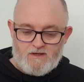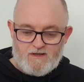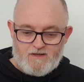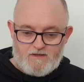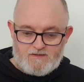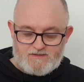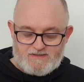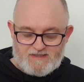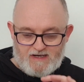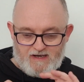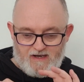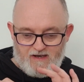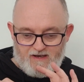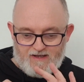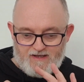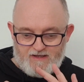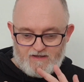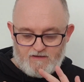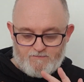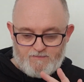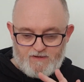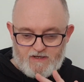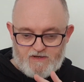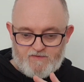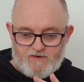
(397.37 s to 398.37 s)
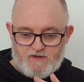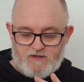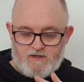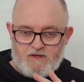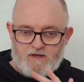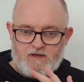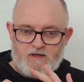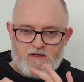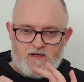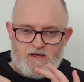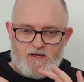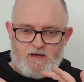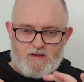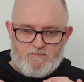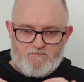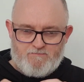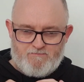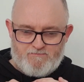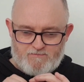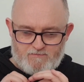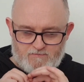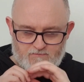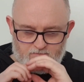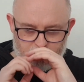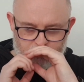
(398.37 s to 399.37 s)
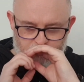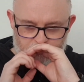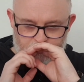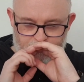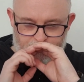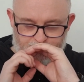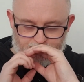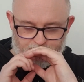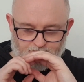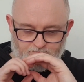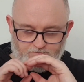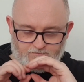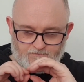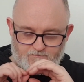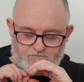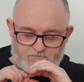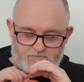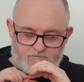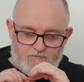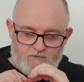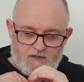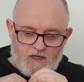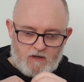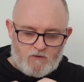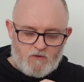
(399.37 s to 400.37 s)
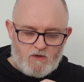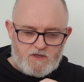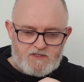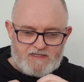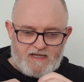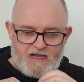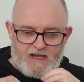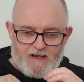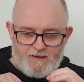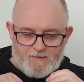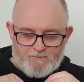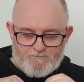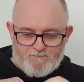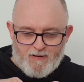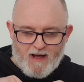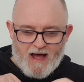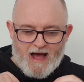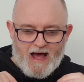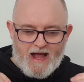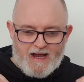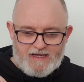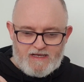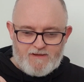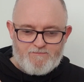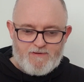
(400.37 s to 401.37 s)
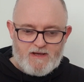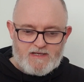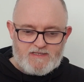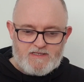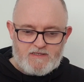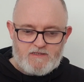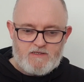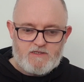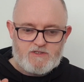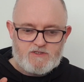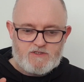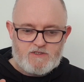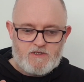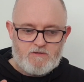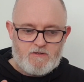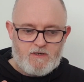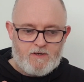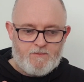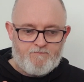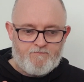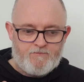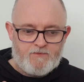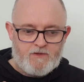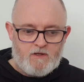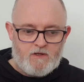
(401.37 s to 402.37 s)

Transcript: It's a little bit of a, I'm going to say a piney bitterness to it.